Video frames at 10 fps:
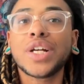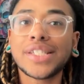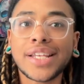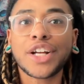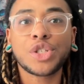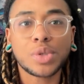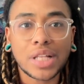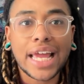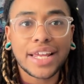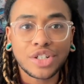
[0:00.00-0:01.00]

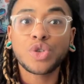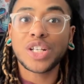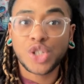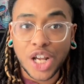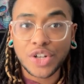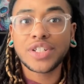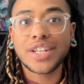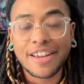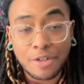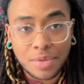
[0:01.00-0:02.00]
transsexual and transgender
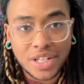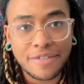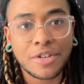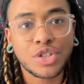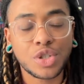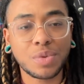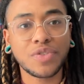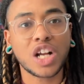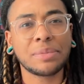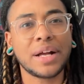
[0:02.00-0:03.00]
today from the definitions
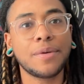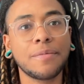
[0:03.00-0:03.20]
we've talked about.